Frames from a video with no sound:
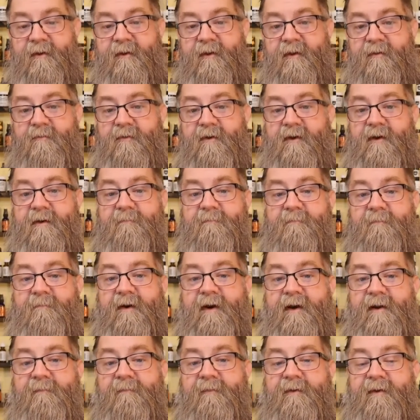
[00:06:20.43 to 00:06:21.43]
And would I
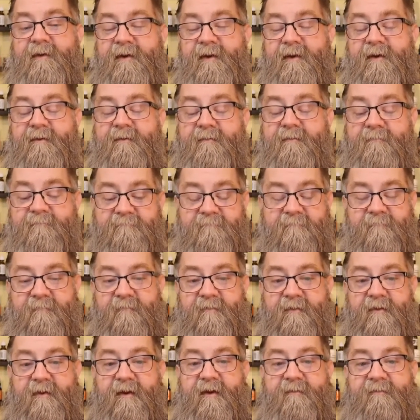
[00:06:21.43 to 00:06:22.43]
buy them again?
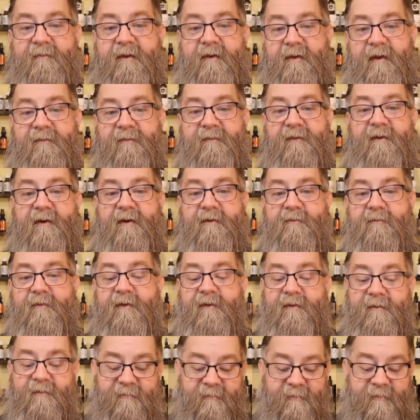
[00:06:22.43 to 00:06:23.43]
Yes, I think I
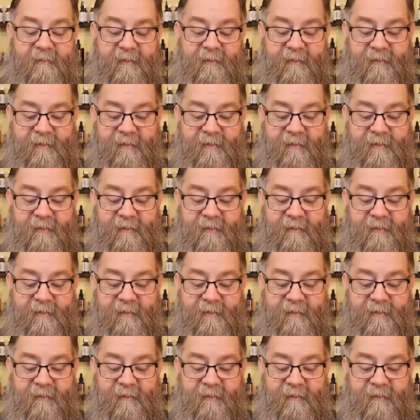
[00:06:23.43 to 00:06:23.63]
will.